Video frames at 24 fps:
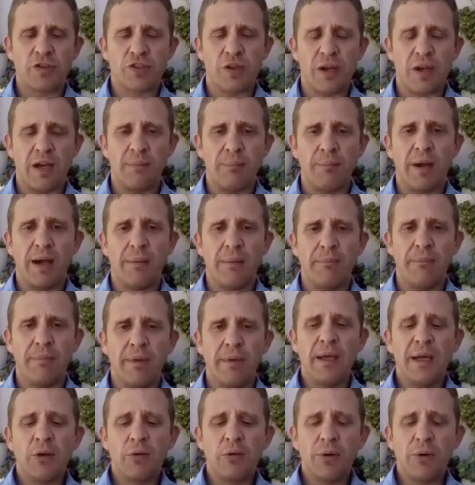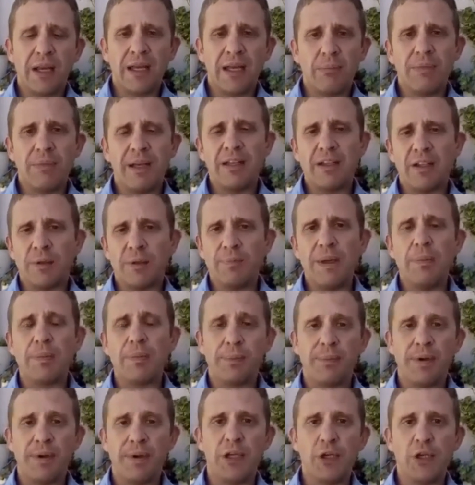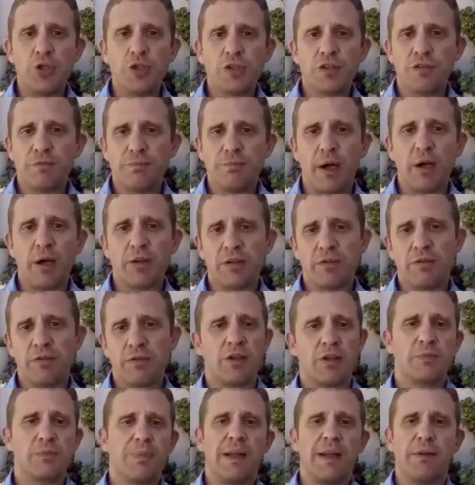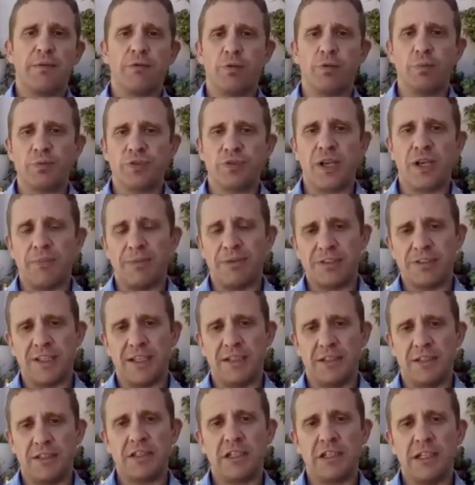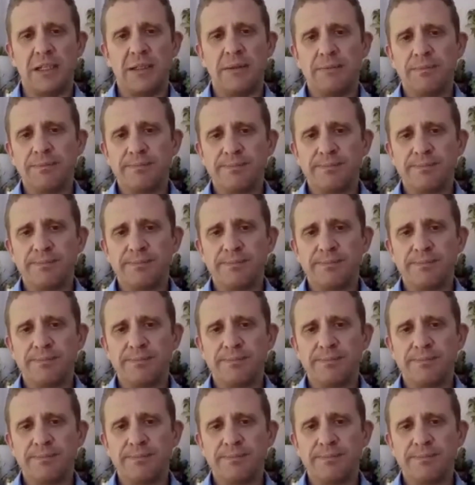So, I'm recommend that people make use of both of those platforms simultaneously.